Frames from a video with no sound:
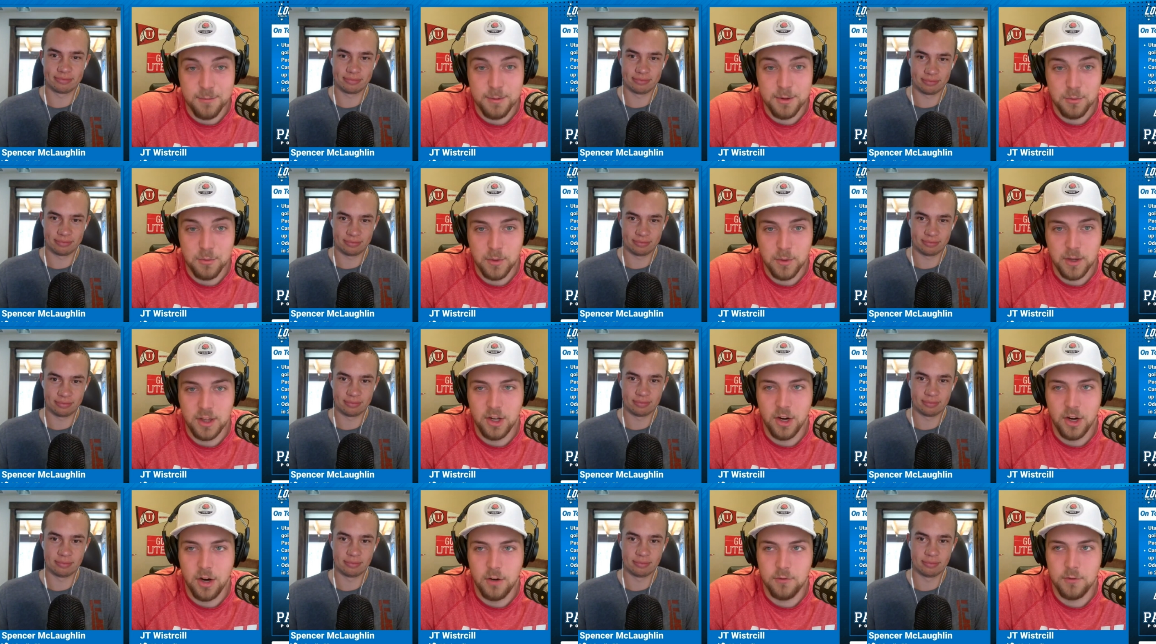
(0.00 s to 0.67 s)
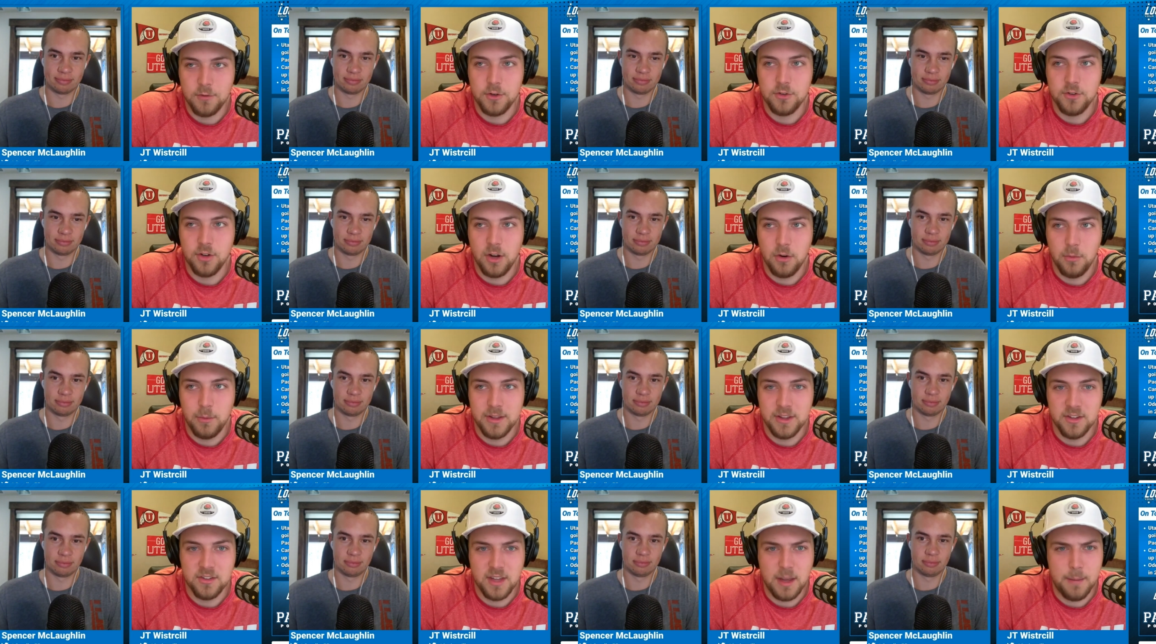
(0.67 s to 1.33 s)
Speaker 1: be really hard for Utah to win
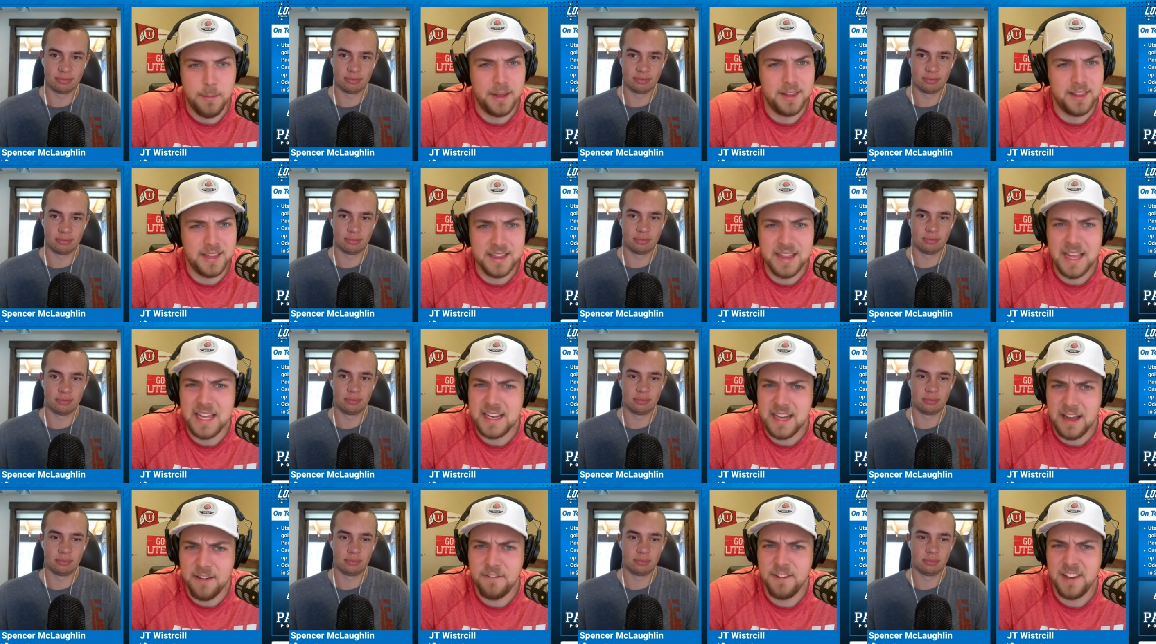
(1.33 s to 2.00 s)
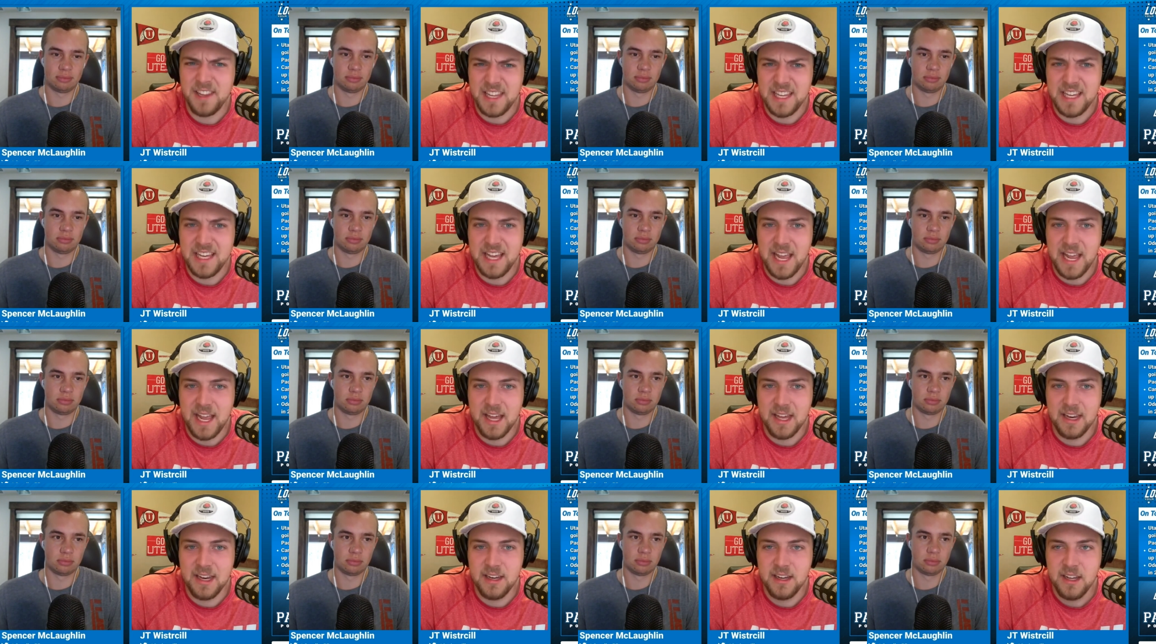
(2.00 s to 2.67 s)
this game. I think they definitely
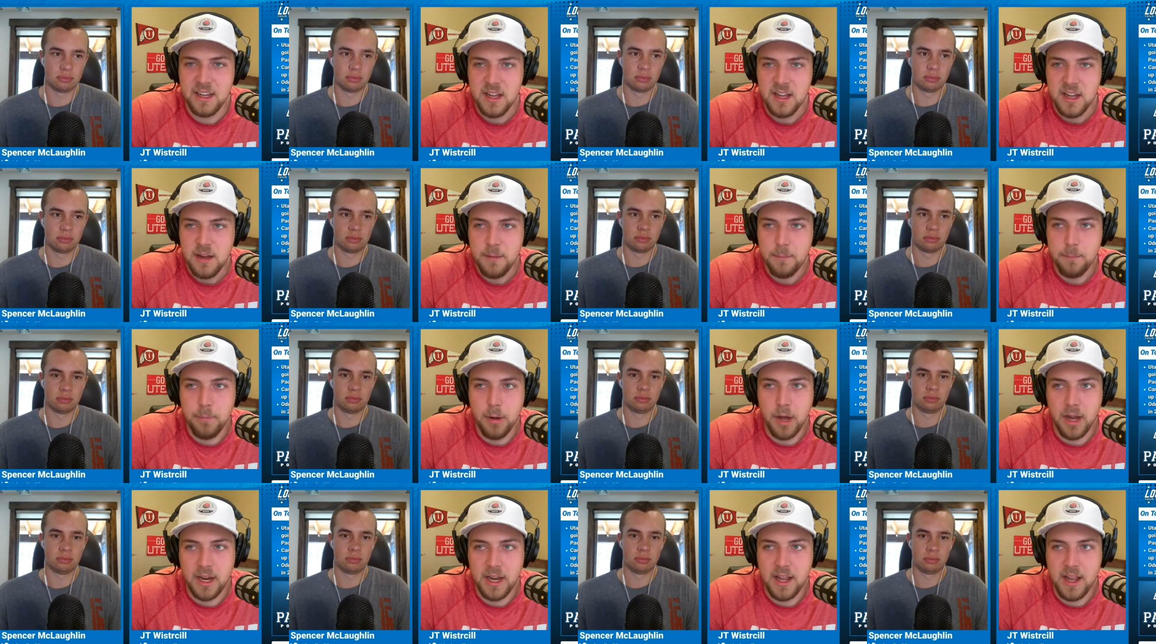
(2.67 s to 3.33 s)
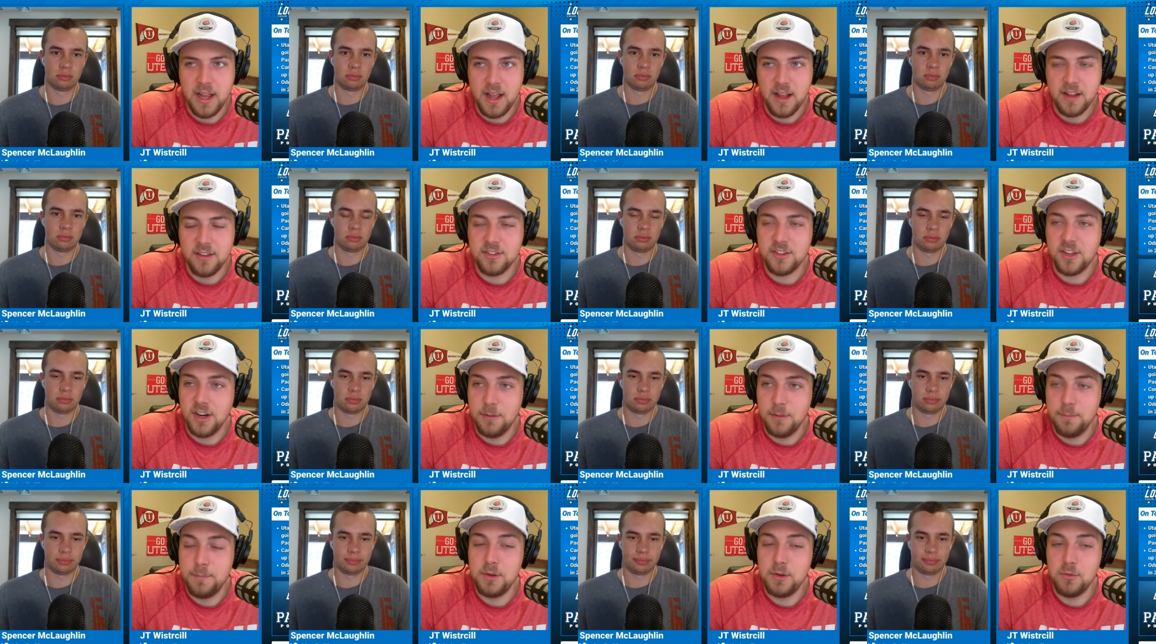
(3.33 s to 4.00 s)
can, but it's going to
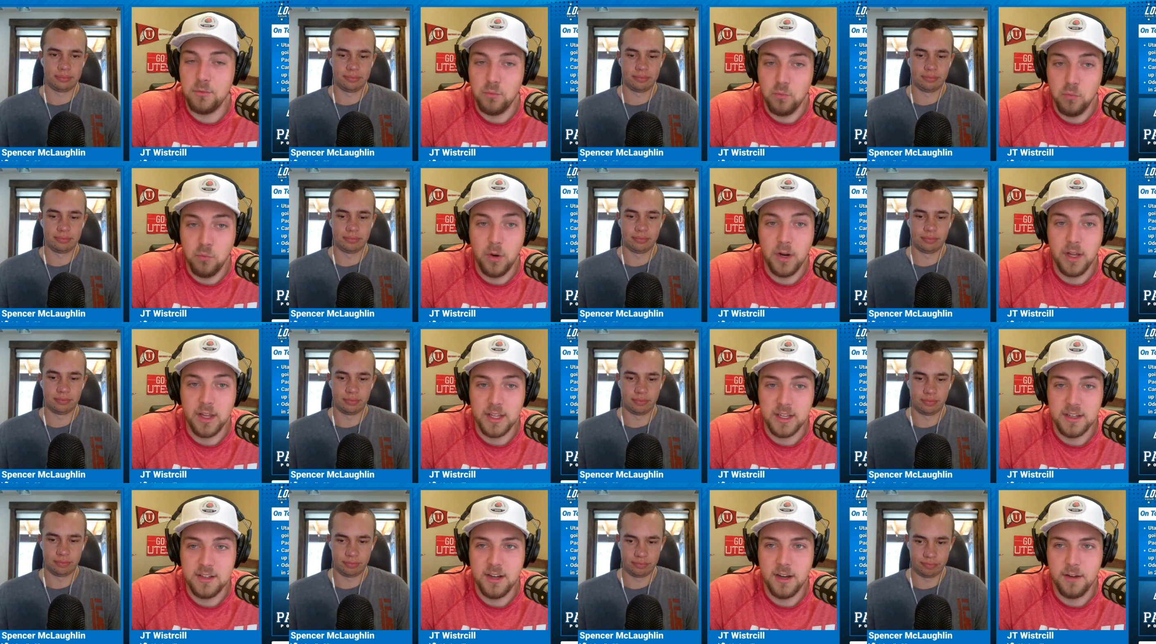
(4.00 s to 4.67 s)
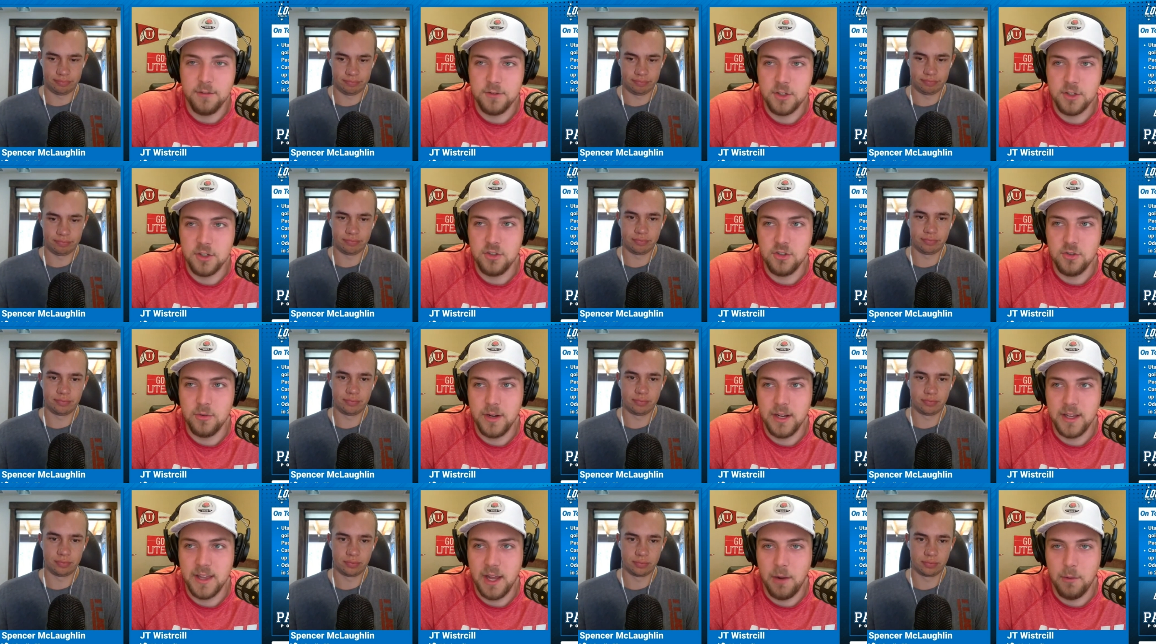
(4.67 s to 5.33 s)
be really tough to do it in
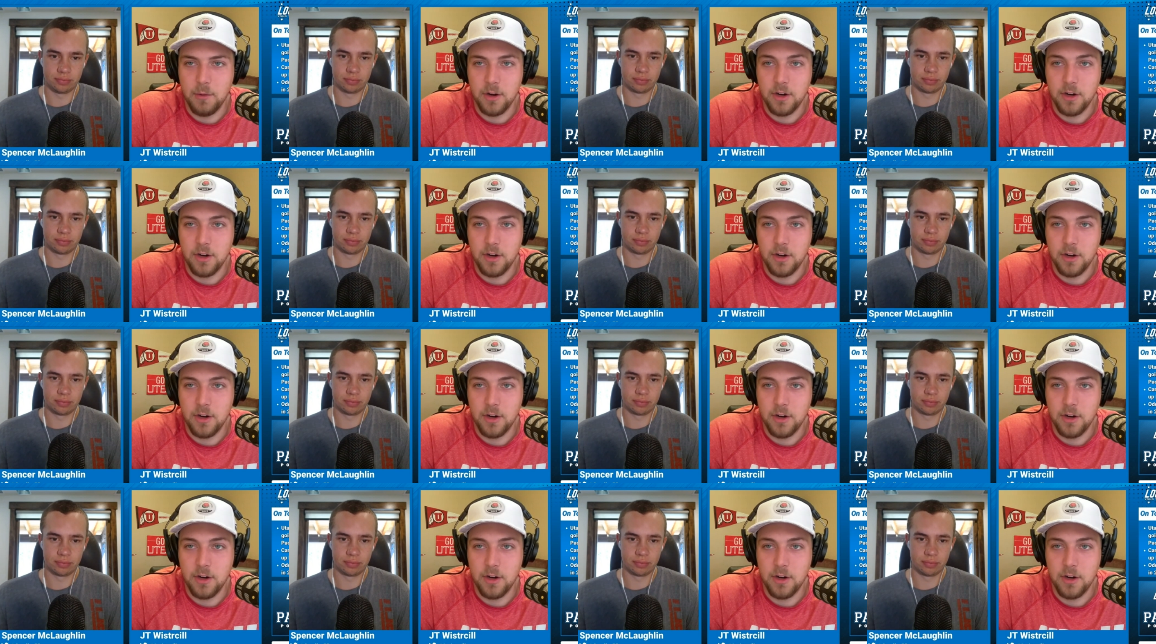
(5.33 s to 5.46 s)
that regard.